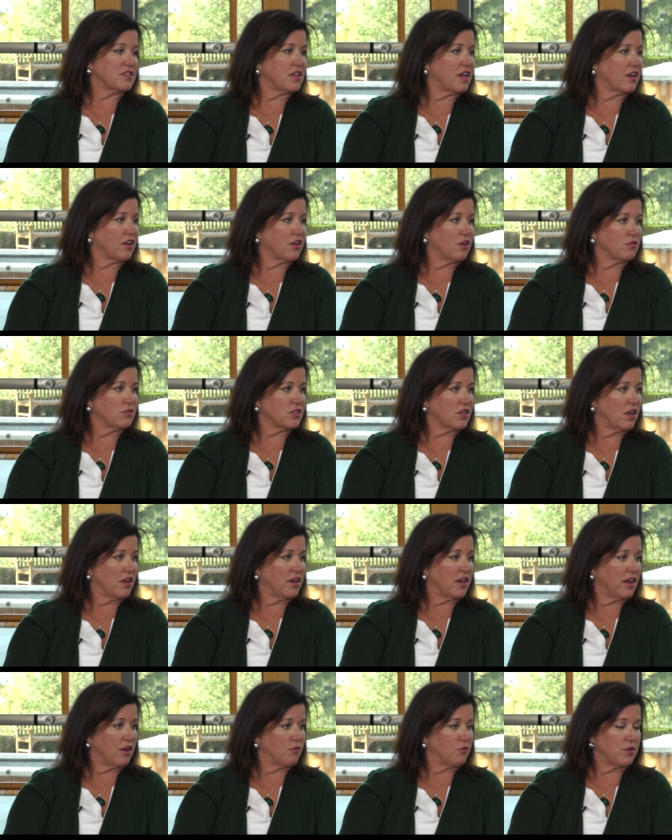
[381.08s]
that goes
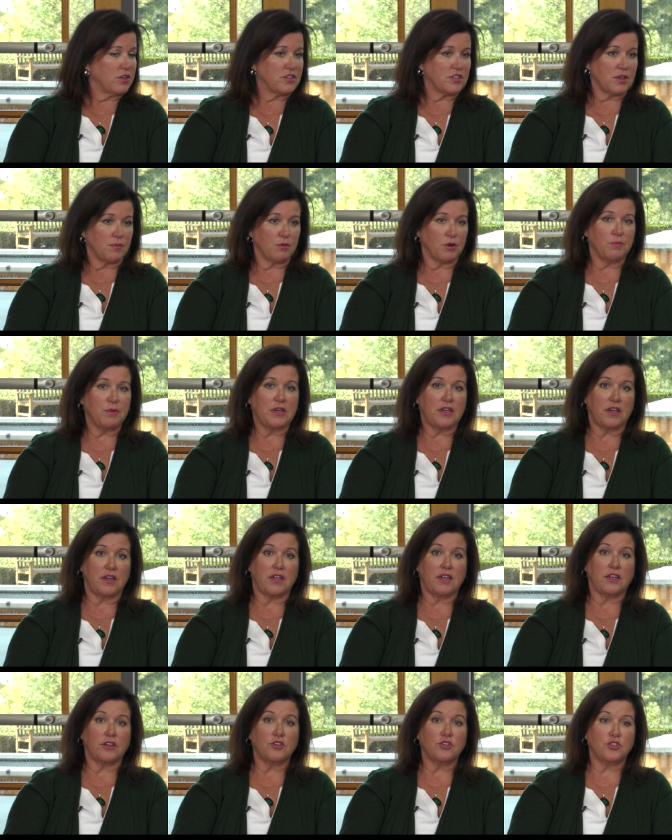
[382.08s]
on every summer
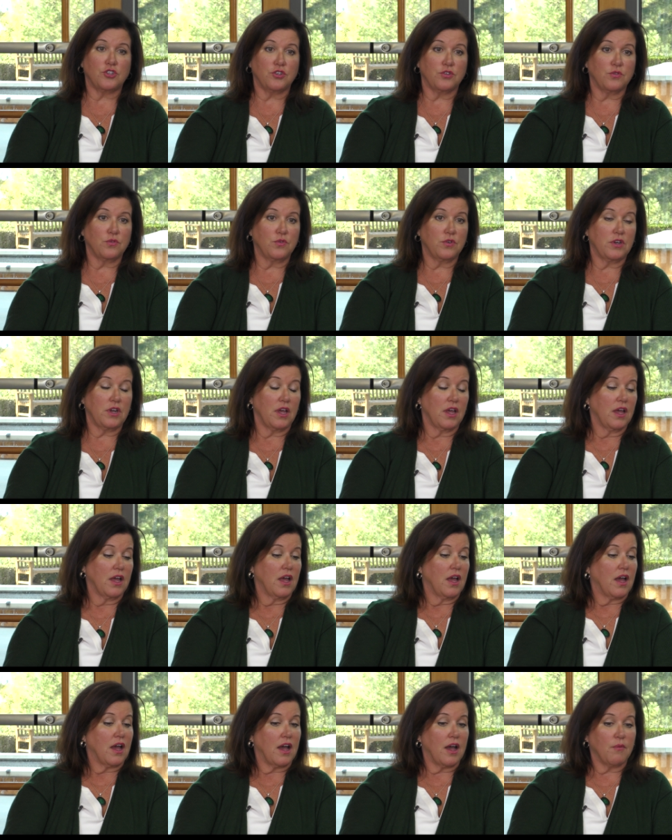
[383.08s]
beginning in June
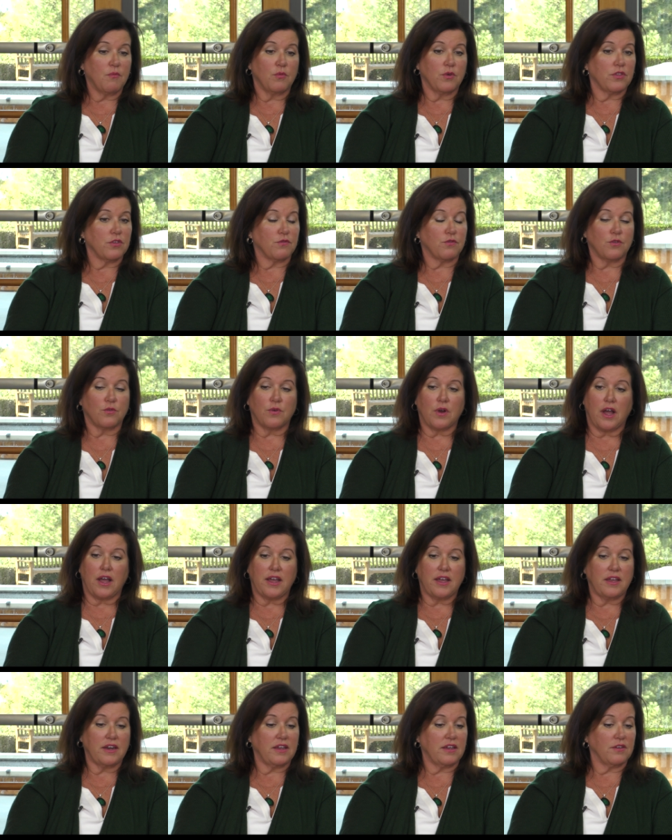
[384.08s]
um, with a
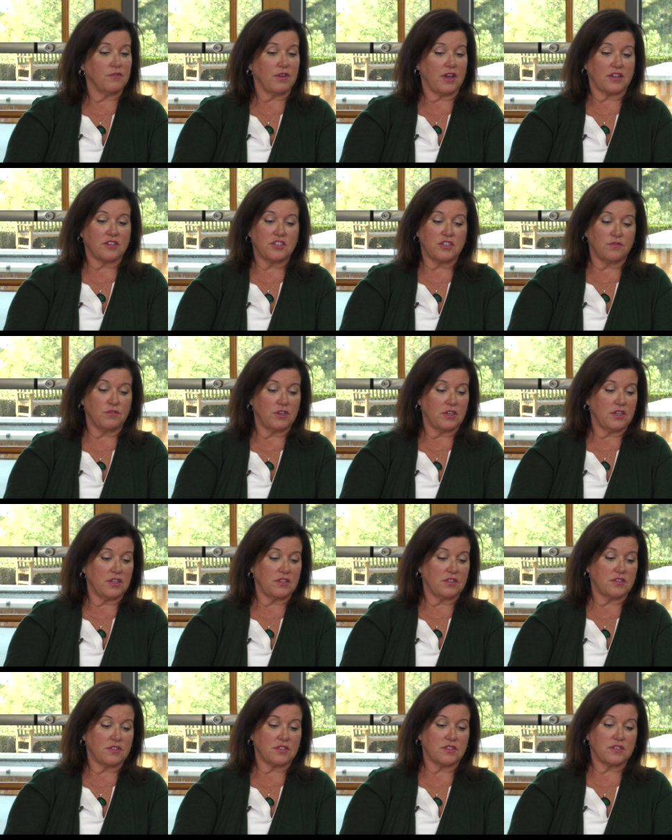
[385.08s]
variety of
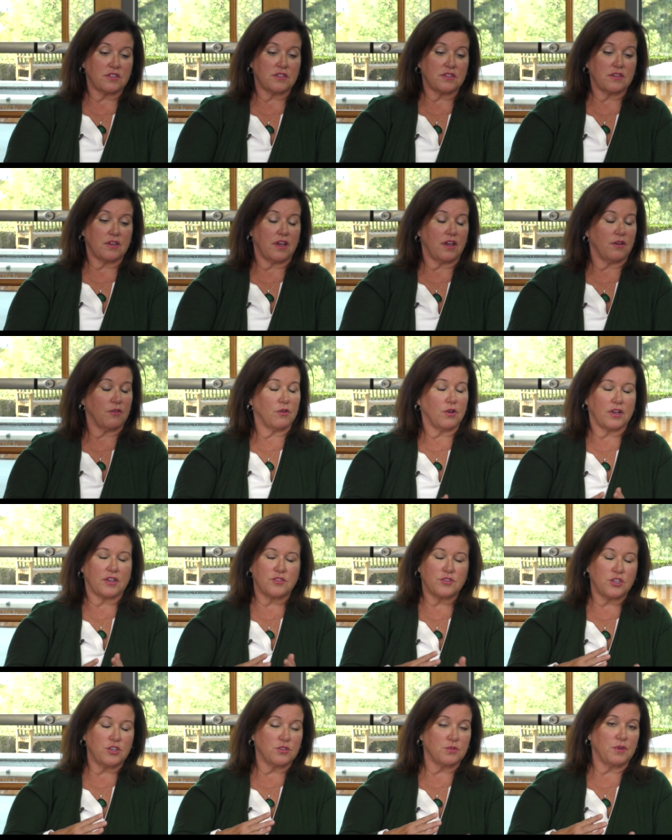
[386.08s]
activities, uh,
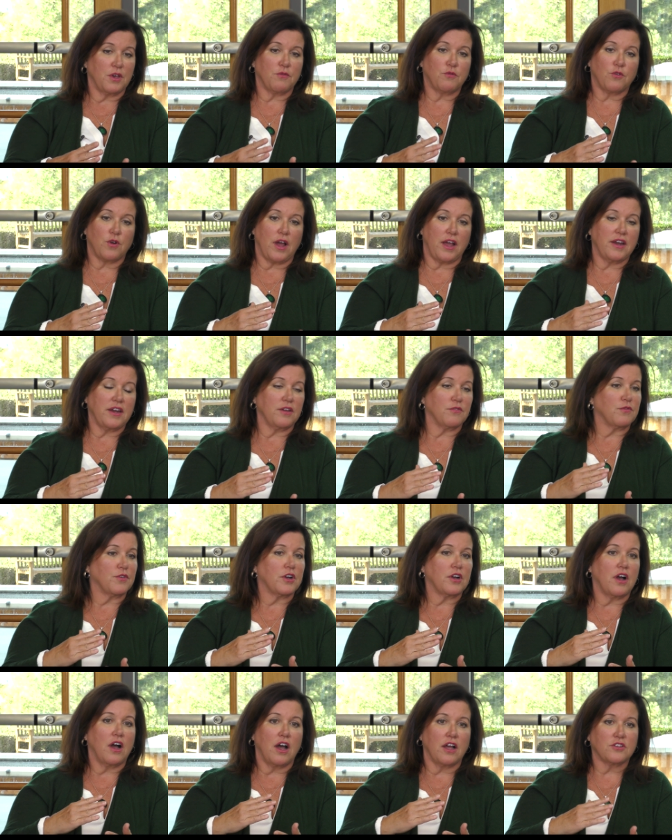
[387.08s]
excuse me, a variety
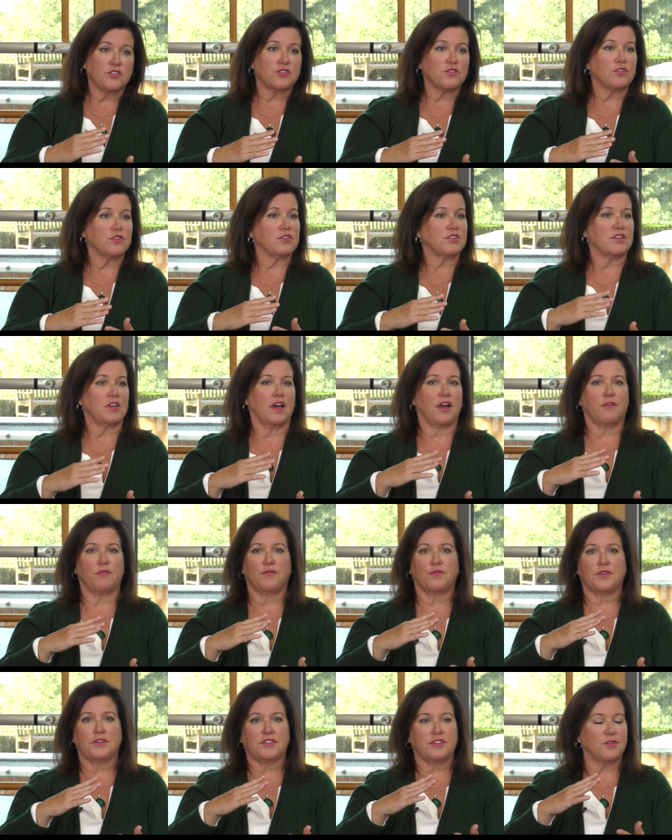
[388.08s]
of concerts
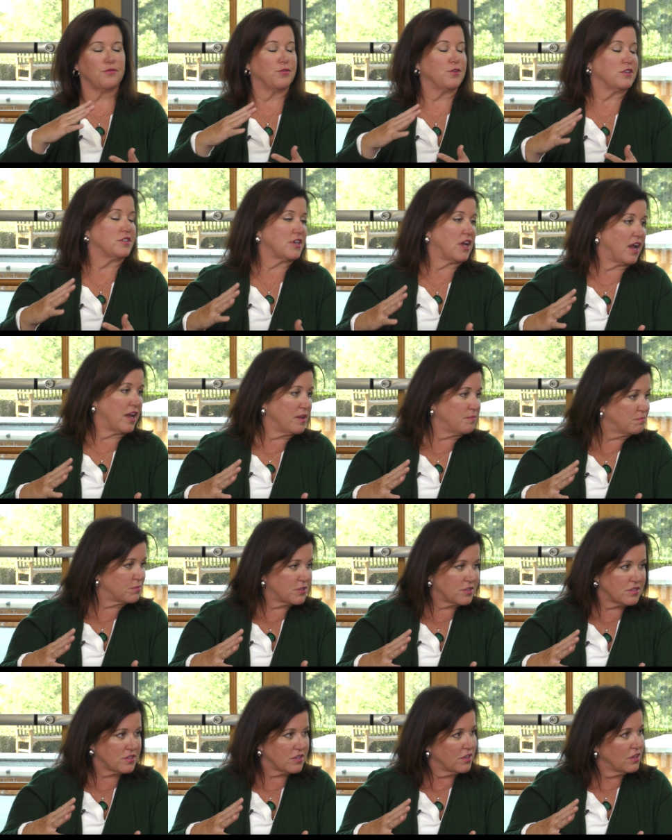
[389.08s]
of different
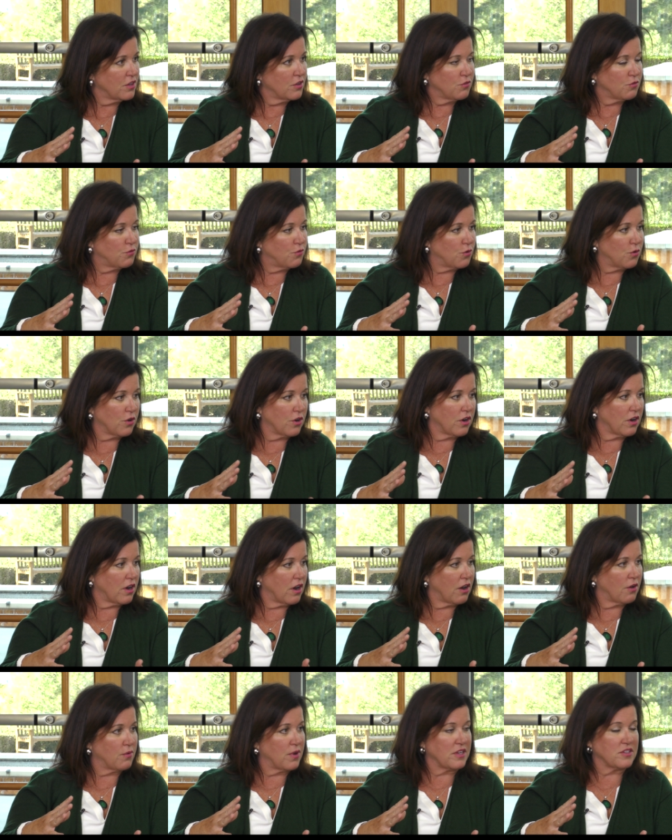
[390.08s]
types for
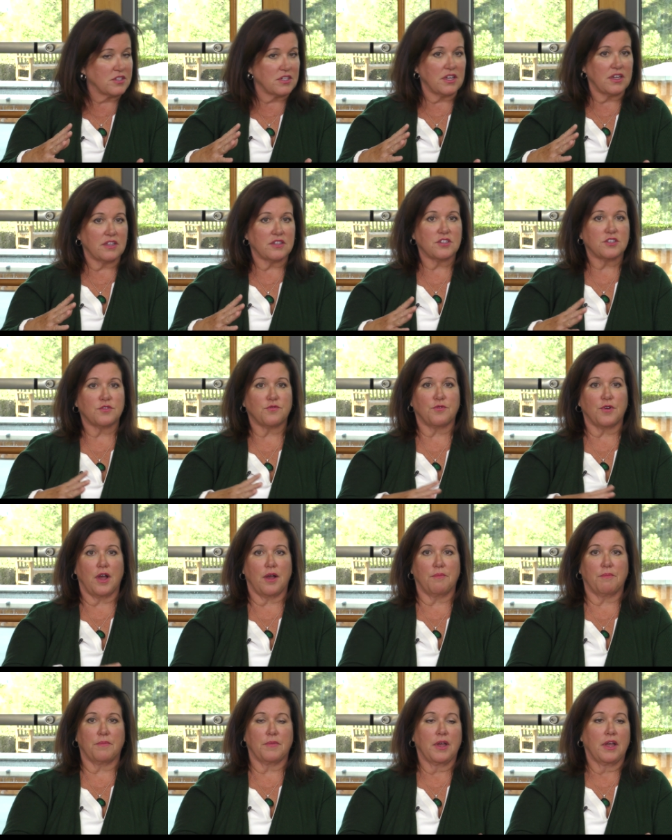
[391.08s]
our residents
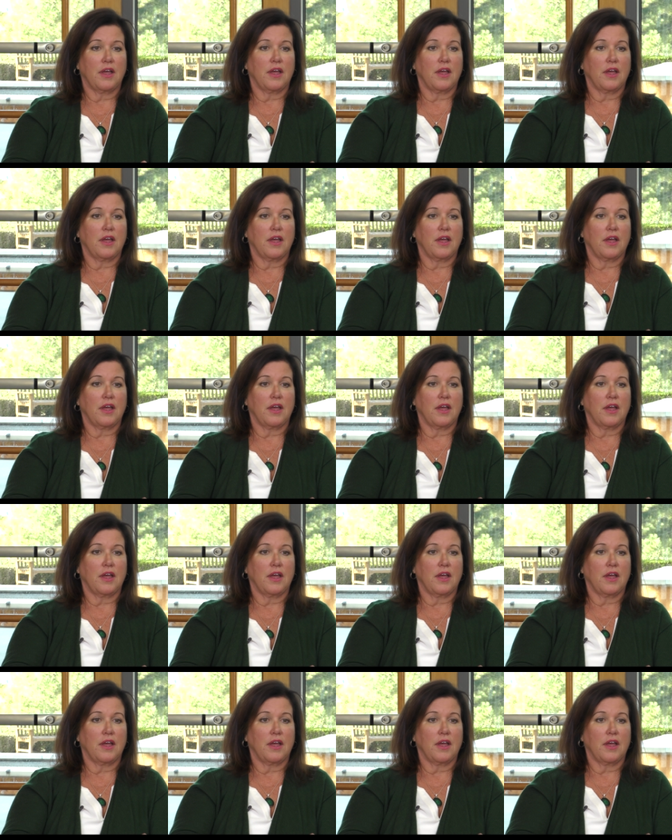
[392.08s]
from